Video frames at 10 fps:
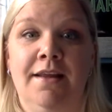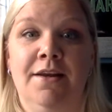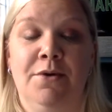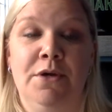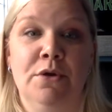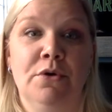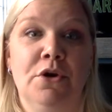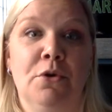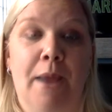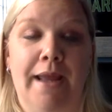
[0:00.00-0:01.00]

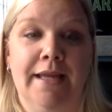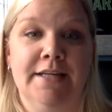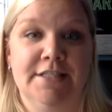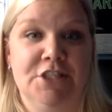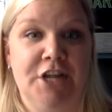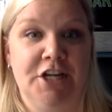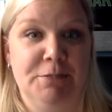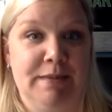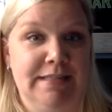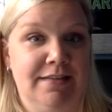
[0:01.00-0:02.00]
your ranking does change
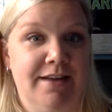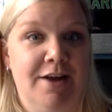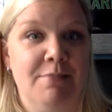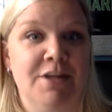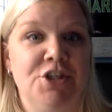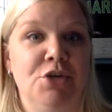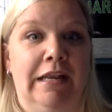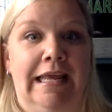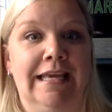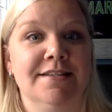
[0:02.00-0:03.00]
based on how much your
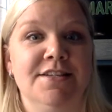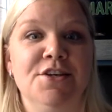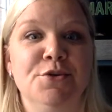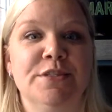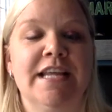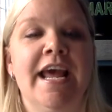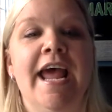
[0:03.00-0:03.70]
link is used.